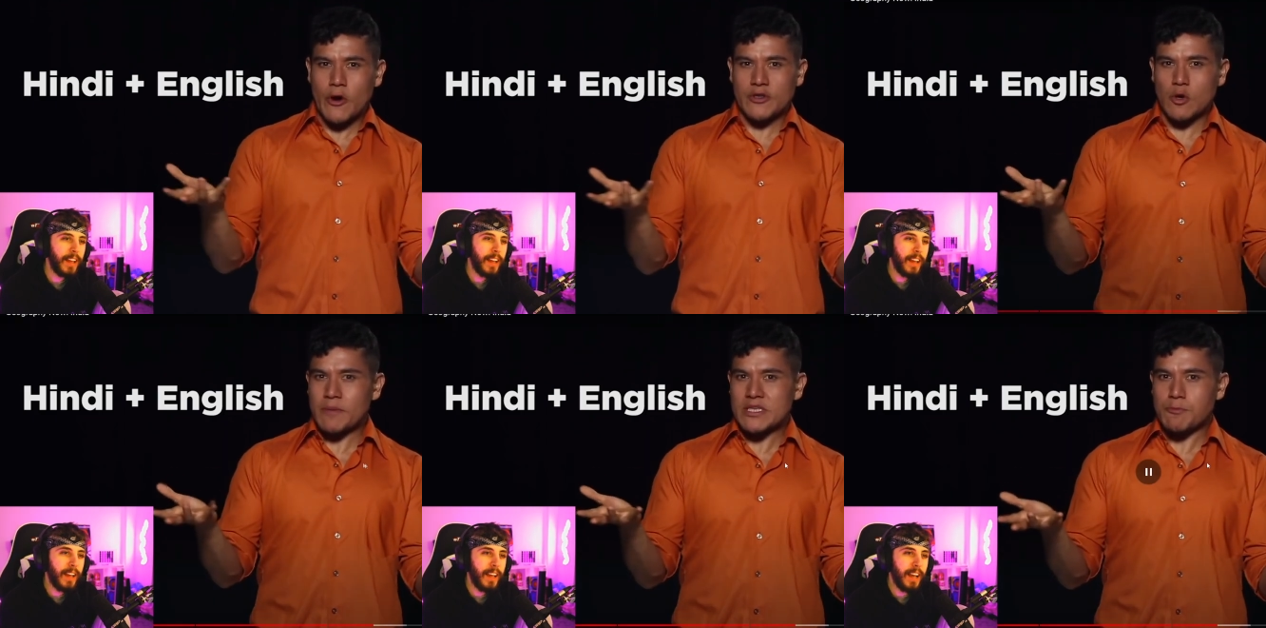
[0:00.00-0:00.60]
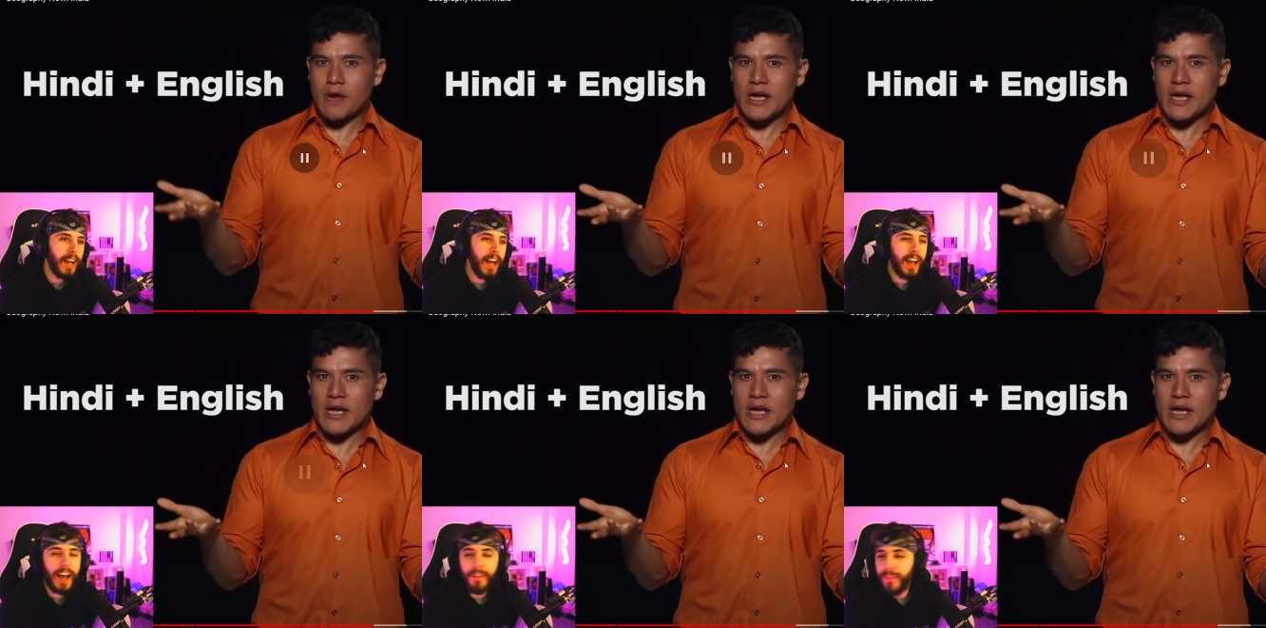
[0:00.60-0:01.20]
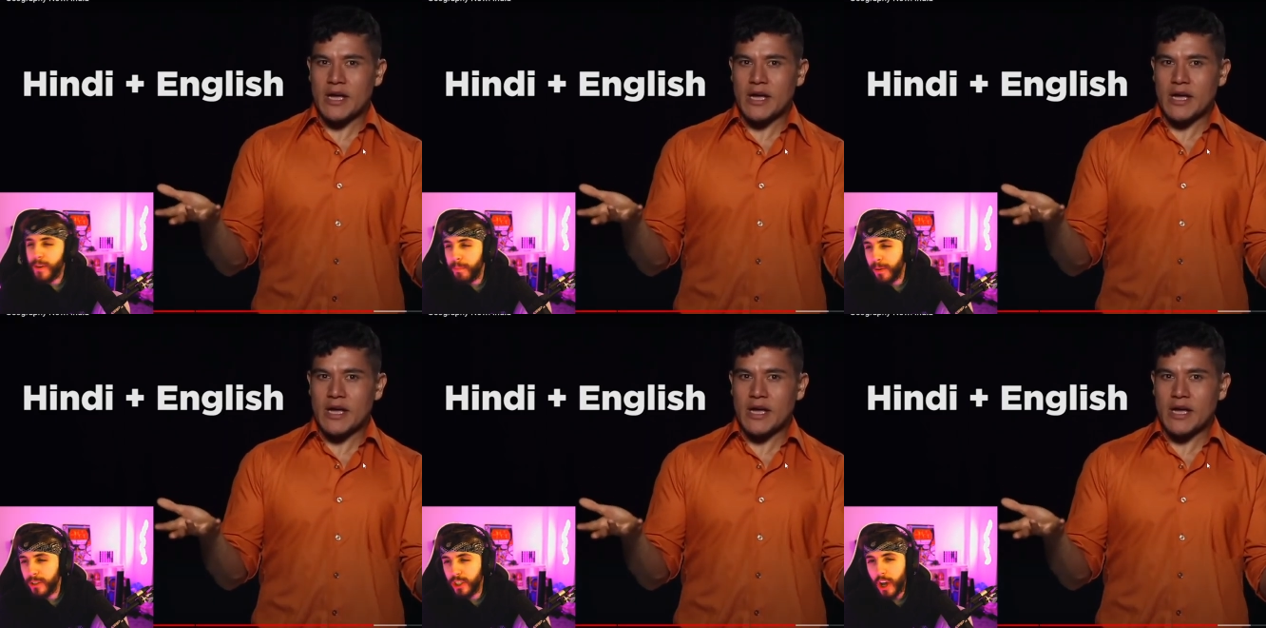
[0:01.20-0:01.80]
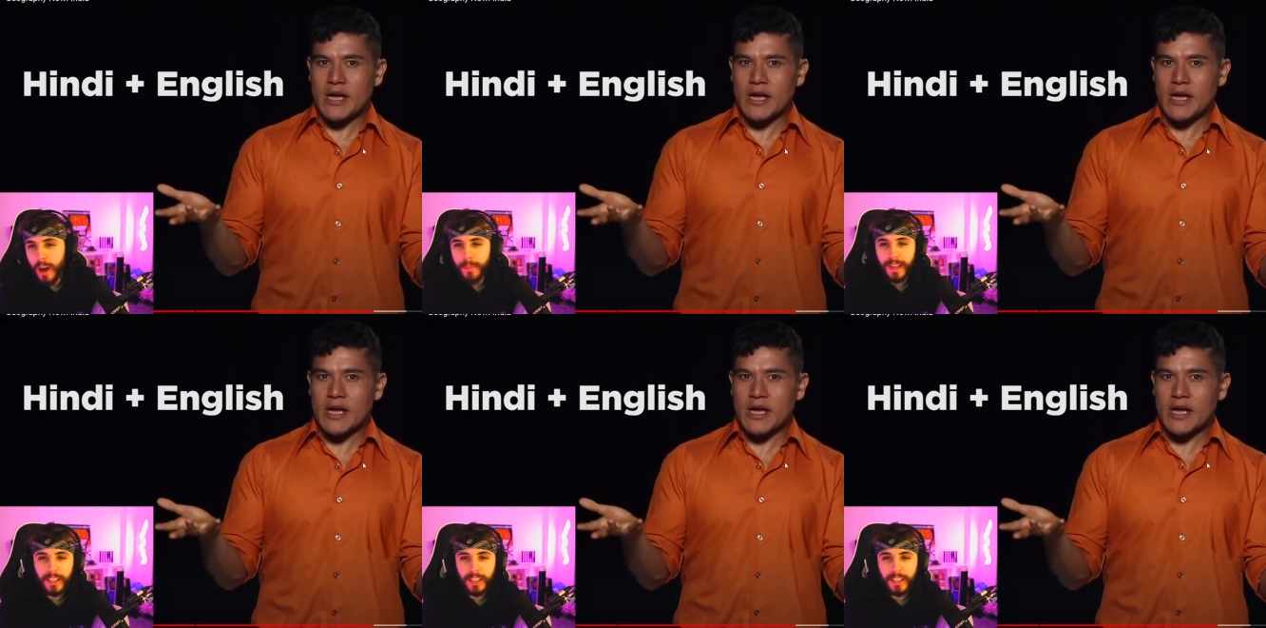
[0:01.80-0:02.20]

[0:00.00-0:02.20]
Speaker 1: It's weird. Don't be surprised. I thought Punjabi